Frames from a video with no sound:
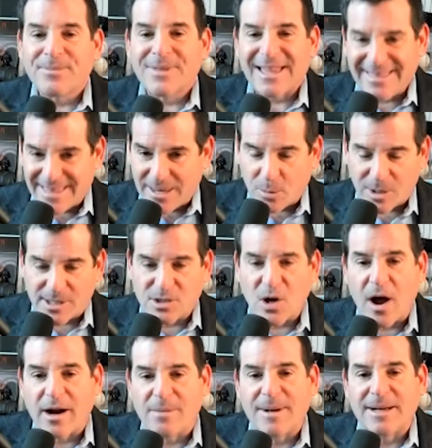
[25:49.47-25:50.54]
And then we're going to
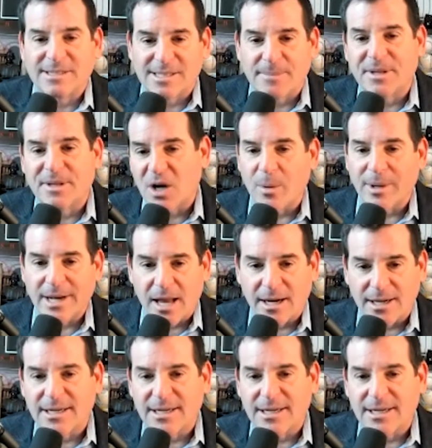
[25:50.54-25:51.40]
talk about something going on